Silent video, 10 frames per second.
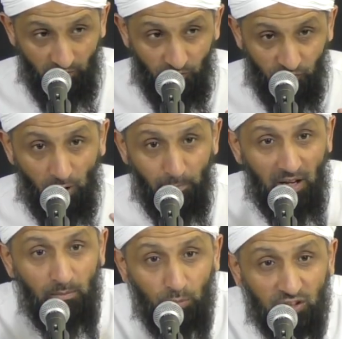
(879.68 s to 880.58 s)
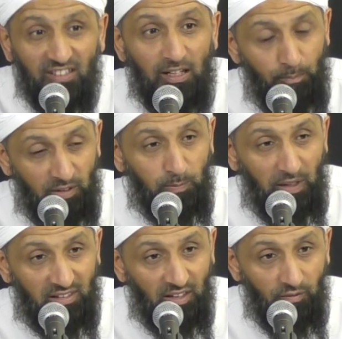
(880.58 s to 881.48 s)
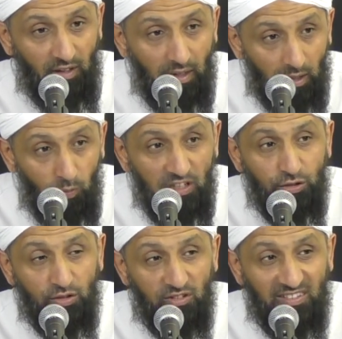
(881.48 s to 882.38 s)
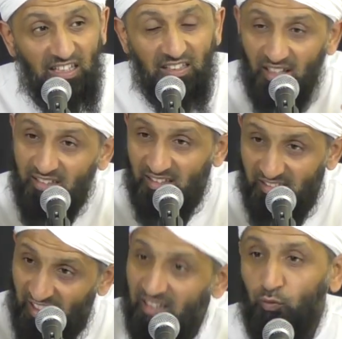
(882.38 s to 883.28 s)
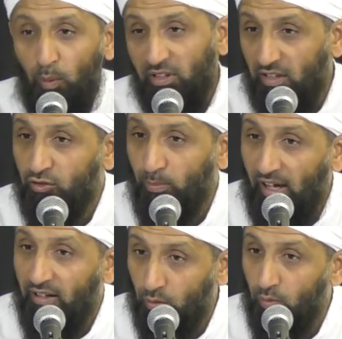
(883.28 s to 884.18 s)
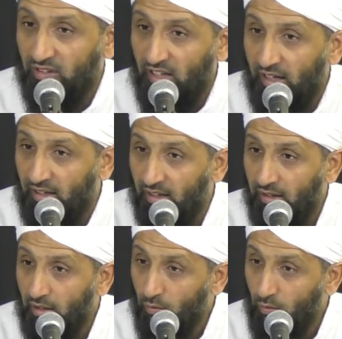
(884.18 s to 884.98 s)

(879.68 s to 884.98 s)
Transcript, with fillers: from a Muslim perspective, we should see it as a test from Allah subhanahu wa ta'ala.